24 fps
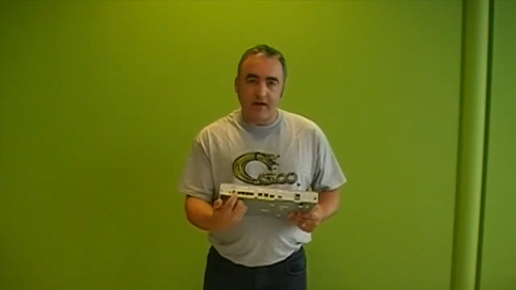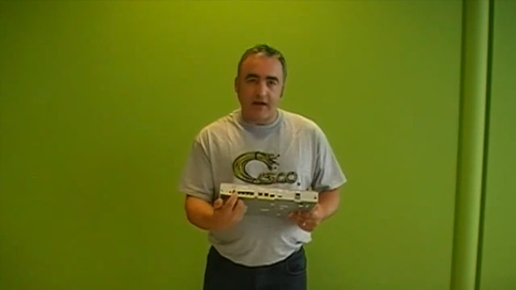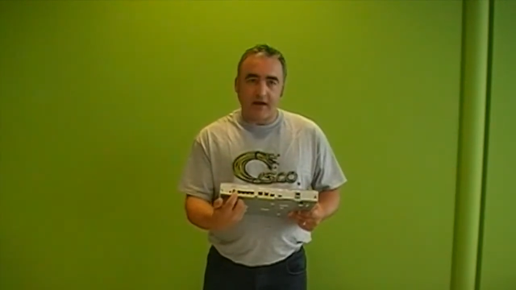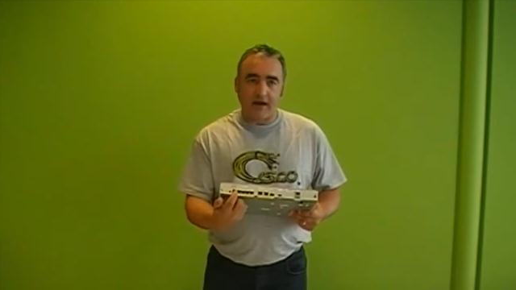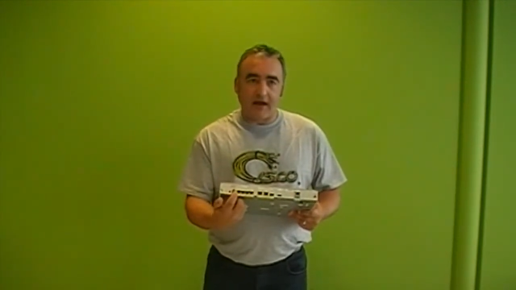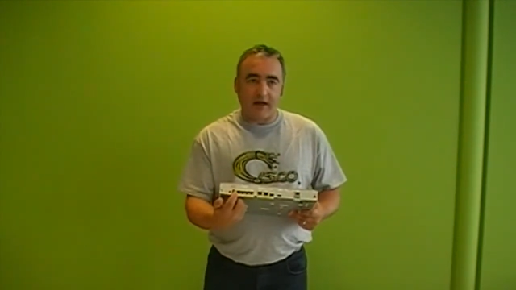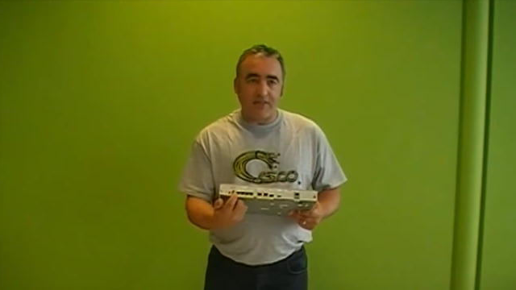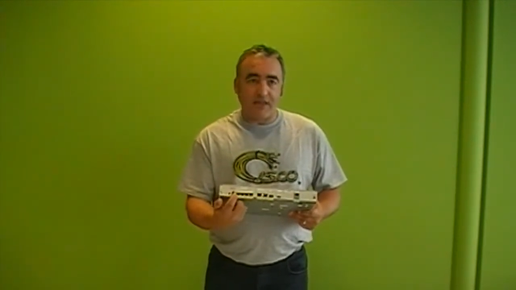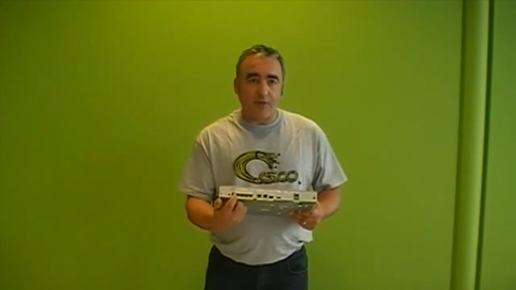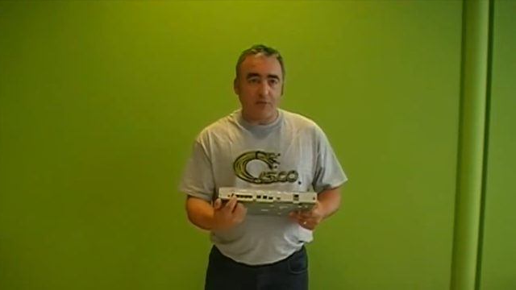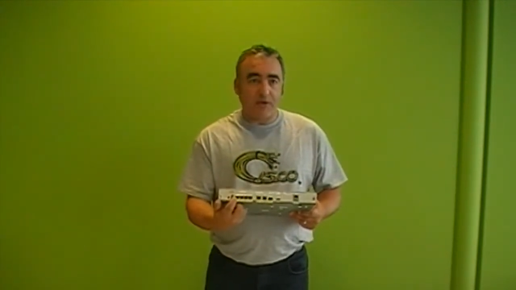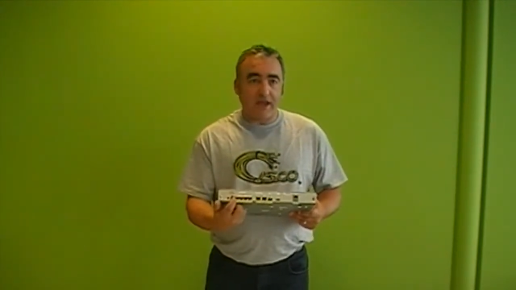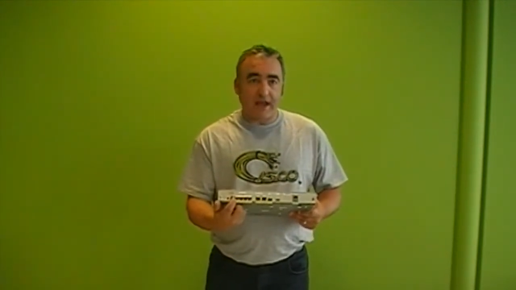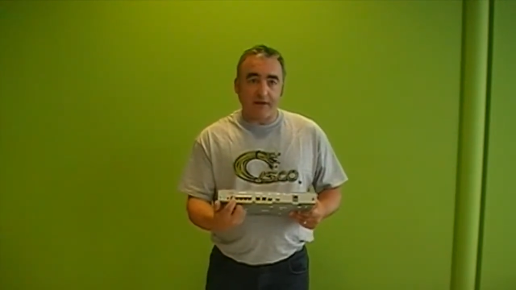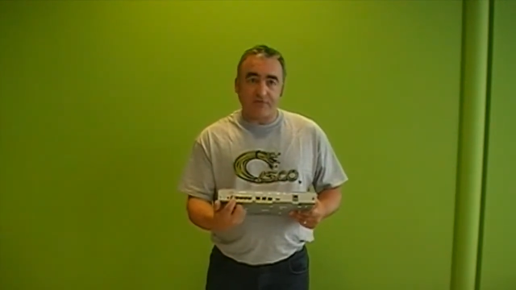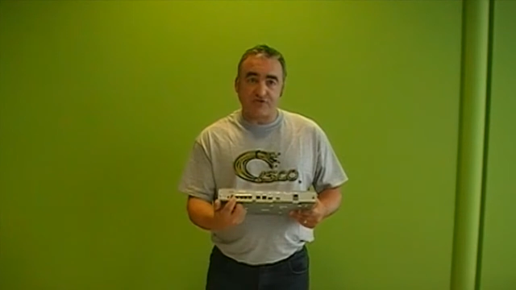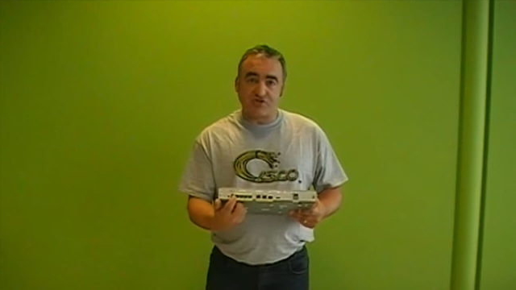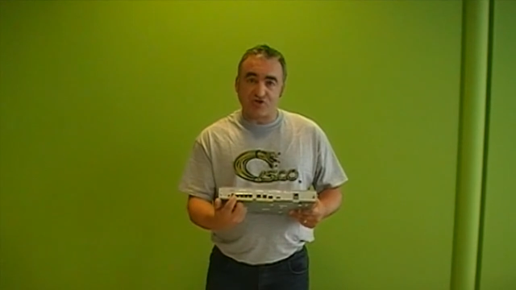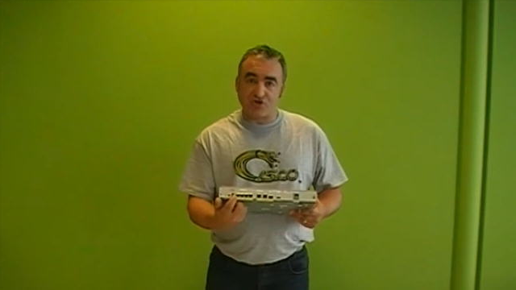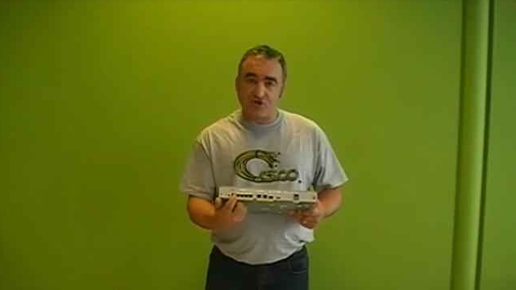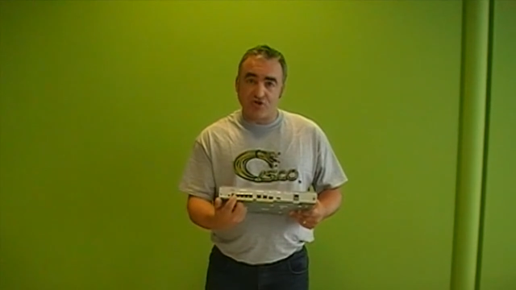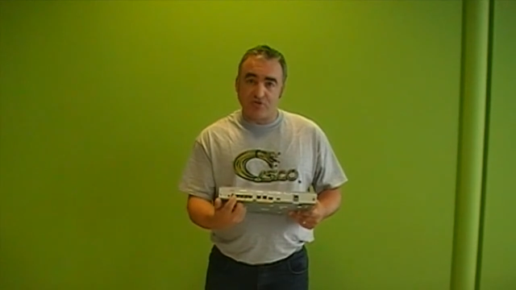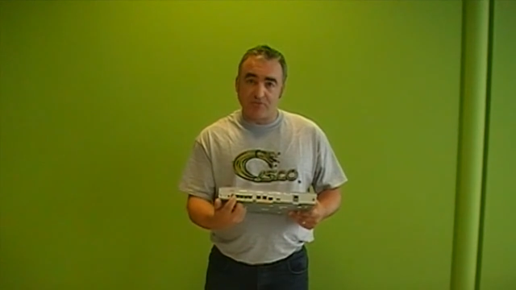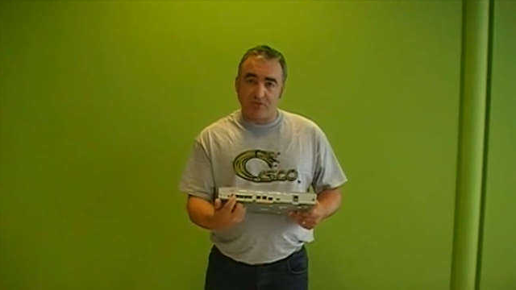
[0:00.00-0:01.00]
and then we
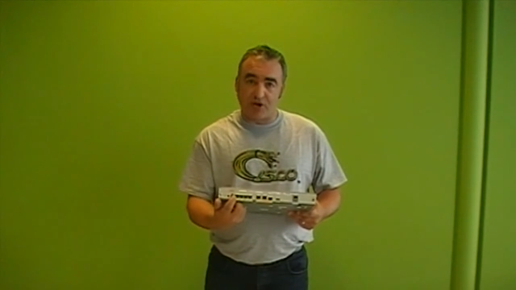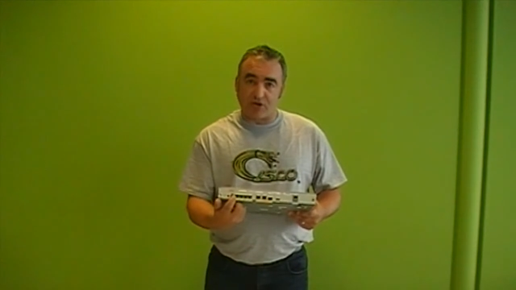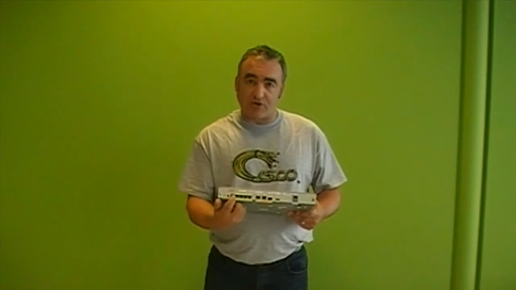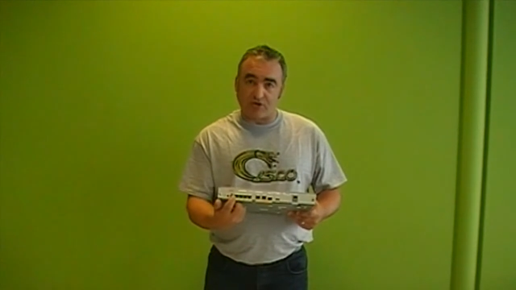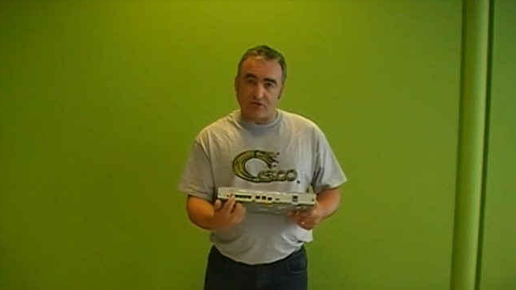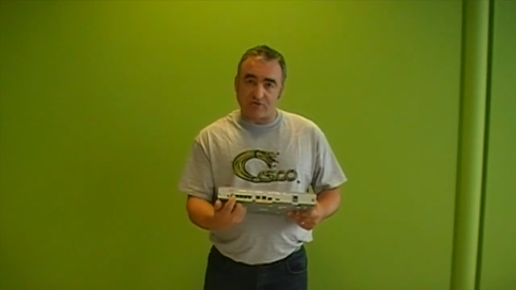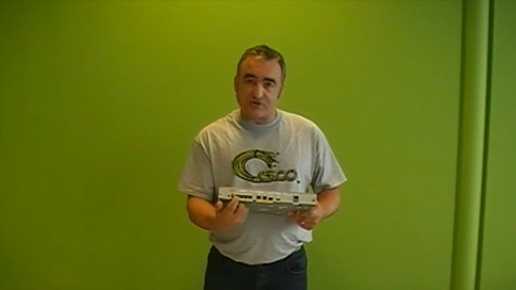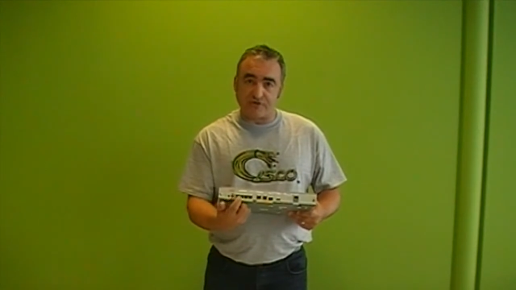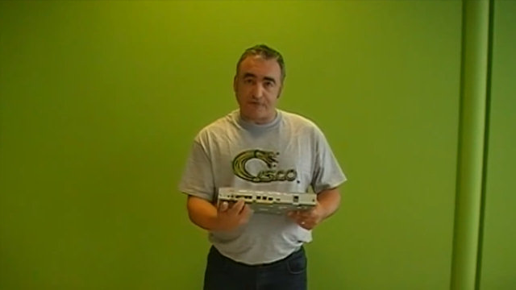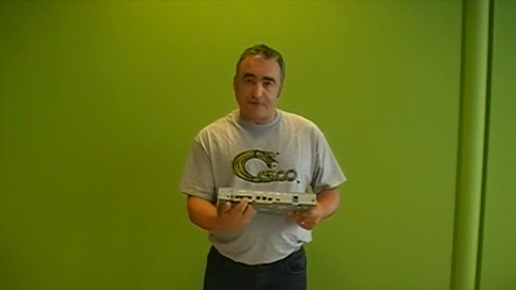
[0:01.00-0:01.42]
have two models,